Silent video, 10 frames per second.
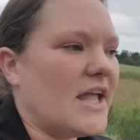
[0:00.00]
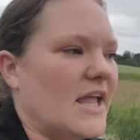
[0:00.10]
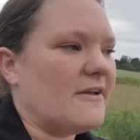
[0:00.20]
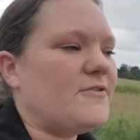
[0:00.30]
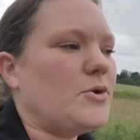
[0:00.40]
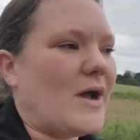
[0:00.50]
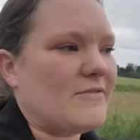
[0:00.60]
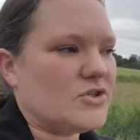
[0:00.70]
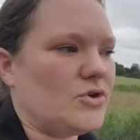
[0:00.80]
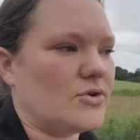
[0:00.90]
If you
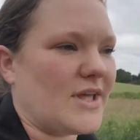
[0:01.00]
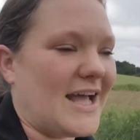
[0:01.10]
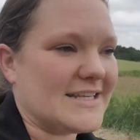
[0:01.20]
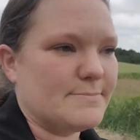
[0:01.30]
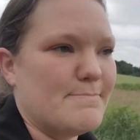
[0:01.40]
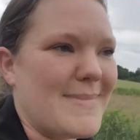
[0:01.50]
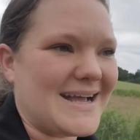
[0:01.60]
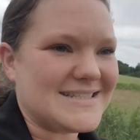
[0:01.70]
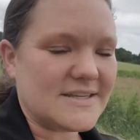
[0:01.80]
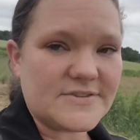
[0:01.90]
have a dog that has
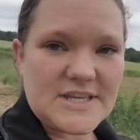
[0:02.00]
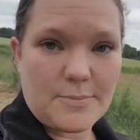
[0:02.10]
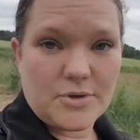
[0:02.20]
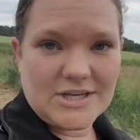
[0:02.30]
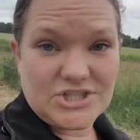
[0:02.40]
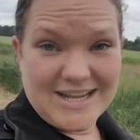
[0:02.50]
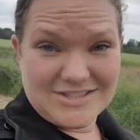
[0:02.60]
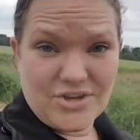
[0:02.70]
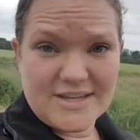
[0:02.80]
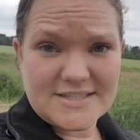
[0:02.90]
massive separation
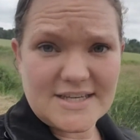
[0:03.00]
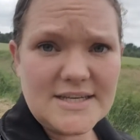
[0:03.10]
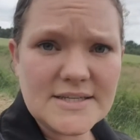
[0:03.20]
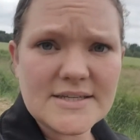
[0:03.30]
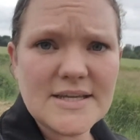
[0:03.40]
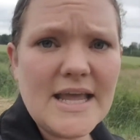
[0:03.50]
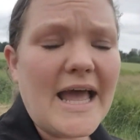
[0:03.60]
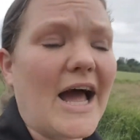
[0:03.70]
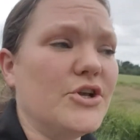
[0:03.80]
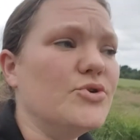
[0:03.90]
anxiety
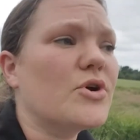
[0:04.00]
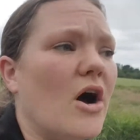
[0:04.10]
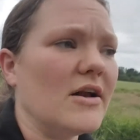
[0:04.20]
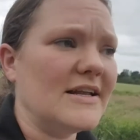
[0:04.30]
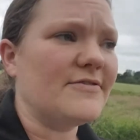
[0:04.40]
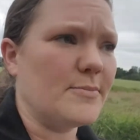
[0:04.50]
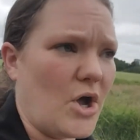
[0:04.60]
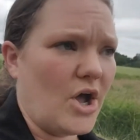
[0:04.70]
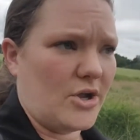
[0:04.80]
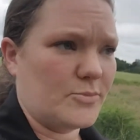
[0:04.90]
and you can't leave them
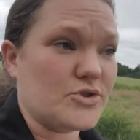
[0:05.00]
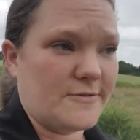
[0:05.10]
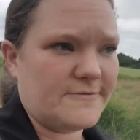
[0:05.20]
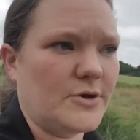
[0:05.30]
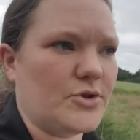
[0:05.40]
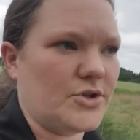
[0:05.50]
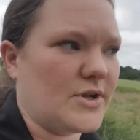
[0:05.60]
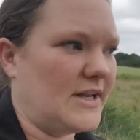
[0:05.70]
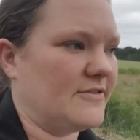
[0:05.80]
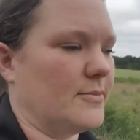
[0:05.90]
at home or don't feel that you
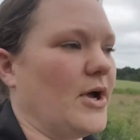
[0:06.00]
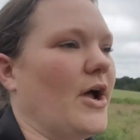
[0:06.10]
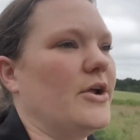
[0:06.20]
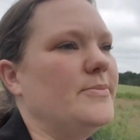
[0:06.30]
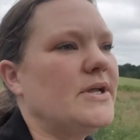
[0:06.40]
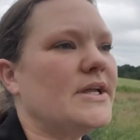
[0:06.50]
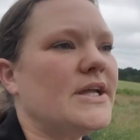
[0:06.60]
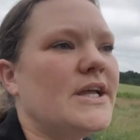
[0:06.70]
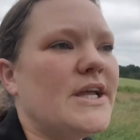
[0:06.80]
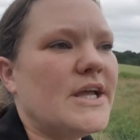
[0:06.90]
can leave them at home,
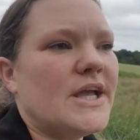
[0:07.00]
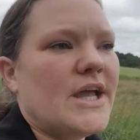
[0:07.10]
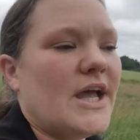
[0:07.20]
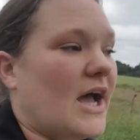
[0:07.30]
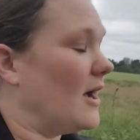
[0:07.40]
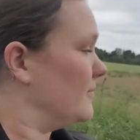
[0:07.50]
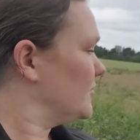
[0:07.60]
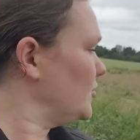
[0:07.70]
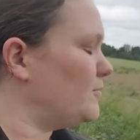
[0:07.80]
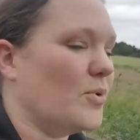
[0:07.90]

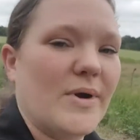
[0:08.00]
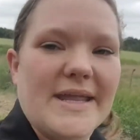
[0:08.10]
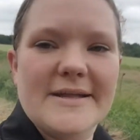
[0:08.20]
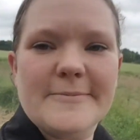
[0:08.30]
good boy,